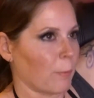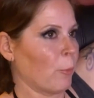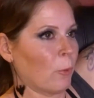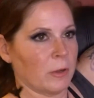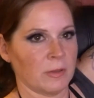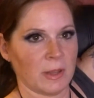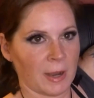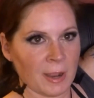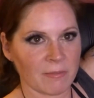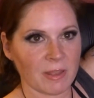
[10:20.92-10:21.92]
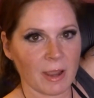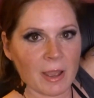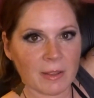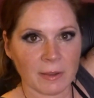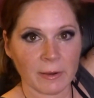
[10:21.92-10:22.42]
important that I have that
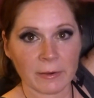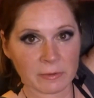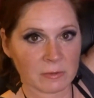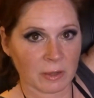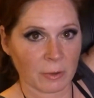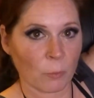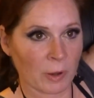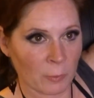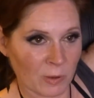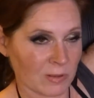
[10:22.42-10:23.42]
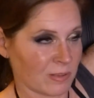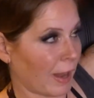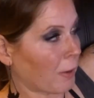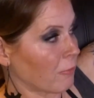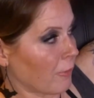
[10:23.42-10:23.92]
on there, because like when I want to
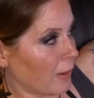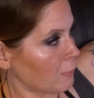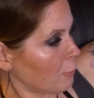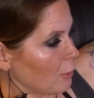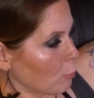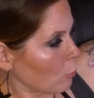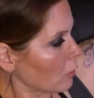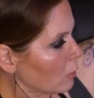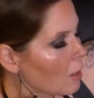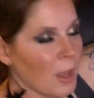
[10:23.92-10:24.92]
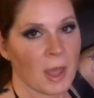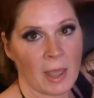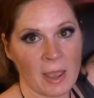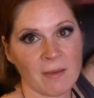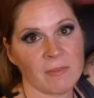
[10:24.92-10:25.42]
sacrifice people,
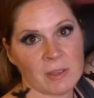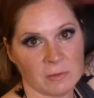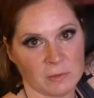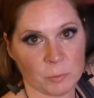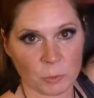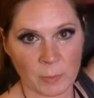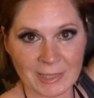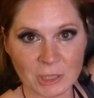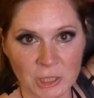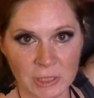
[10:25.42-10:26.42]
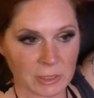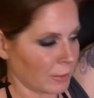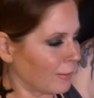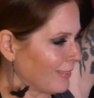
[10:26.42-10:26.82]
I have inspiration.